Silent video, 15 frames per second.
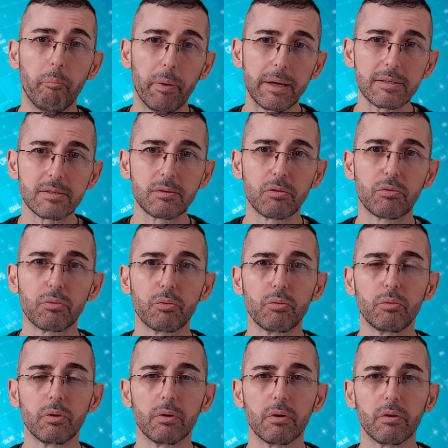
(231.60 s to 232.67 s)
bust
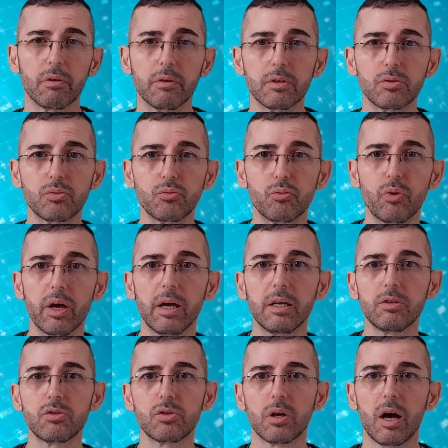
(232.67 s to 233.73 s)
through these
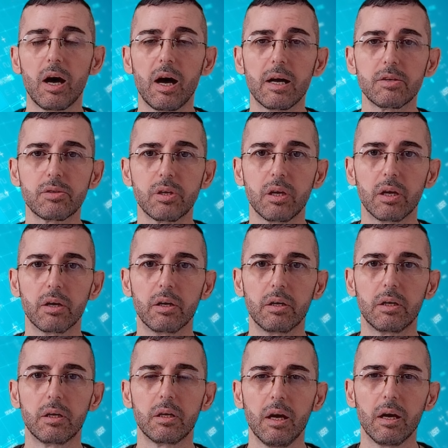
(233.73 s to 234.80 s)
range highs here.
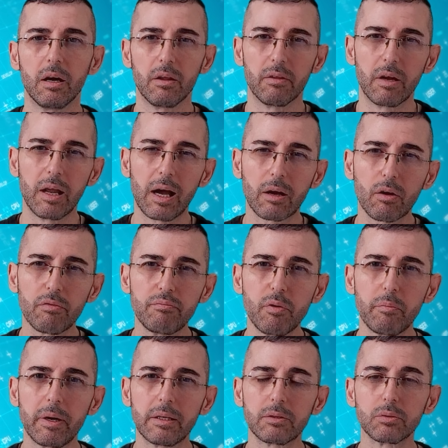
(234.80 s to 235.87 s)
The lack of
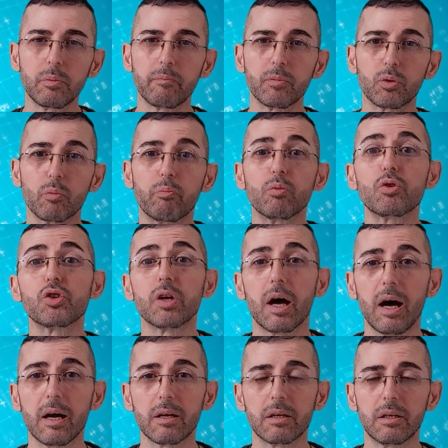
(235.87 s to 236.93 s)
momentum to push
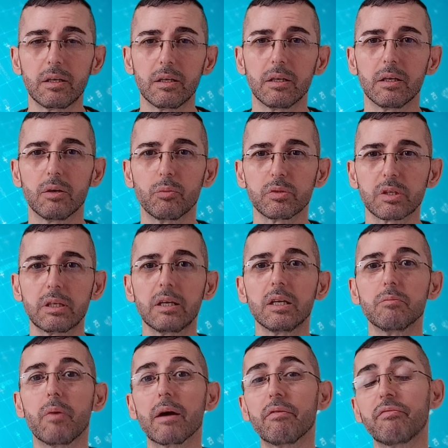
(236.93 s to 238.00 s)
higher was
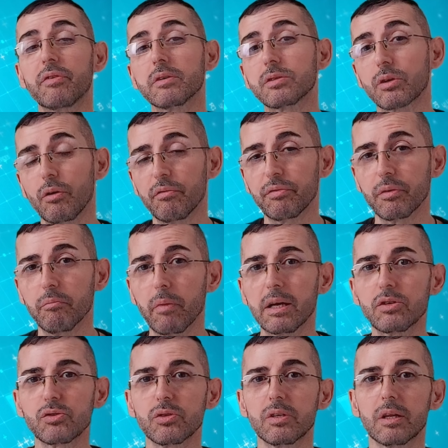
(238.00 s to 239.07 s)
clearly my first
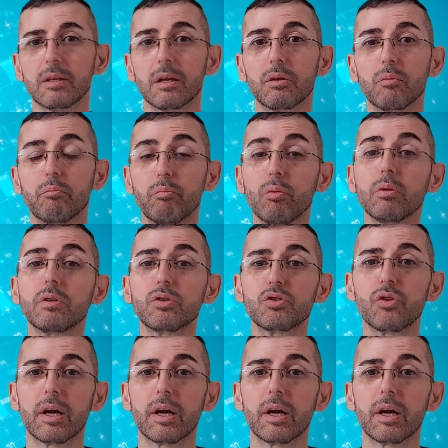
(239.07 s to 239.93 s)
confirmation that the bullish